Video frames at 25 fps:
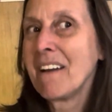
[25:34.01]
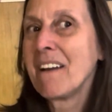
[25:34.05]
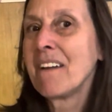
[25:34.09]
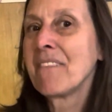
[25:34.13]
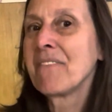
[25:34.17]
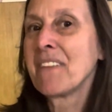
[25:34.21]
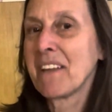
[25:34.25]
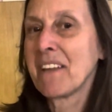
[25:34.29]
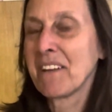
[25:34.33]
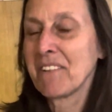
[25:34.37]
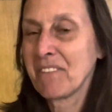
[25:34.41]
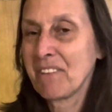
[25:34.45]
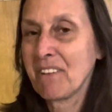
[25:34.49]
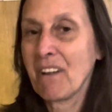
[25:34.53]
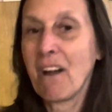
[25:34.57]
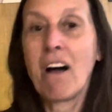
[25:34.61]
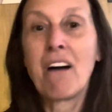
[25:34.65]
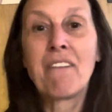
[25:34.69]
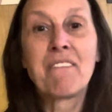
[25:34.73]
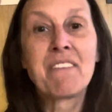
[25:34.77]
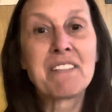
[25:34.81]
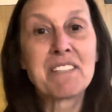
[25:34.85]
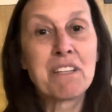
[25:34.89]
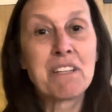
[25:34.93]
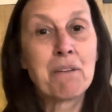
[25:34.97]
that
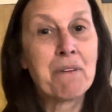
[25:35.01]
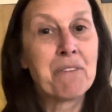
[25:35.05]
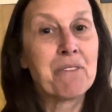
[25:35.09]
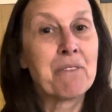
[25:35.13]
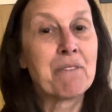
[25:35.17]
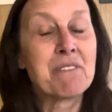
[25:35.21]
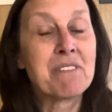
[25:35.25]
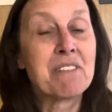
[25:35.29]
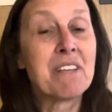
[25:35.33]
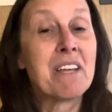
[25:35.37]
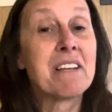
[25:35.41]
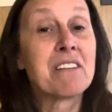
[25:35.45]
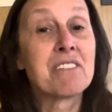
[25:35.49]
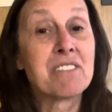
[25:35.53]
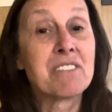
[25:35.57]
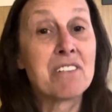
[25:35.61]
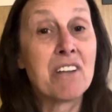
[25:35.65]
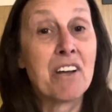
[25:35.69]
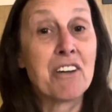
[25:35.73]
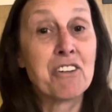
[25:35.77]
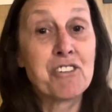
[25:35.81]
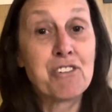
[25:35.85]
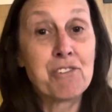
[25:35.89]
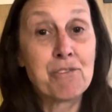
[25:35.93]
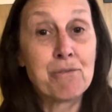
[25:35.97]
obviously what they're saying is
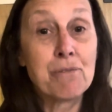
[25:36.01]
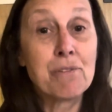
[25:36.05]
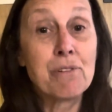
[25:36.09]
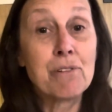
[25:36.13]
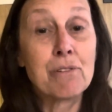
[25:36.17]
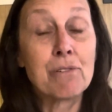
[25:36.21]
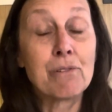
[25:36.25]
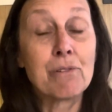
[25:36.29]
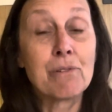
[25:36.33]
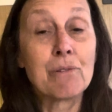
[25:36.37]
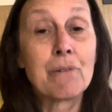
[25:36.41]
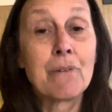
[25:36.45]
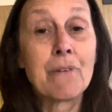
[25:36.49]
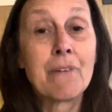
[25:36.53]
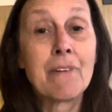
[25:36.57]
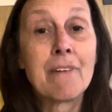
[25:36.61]
not true,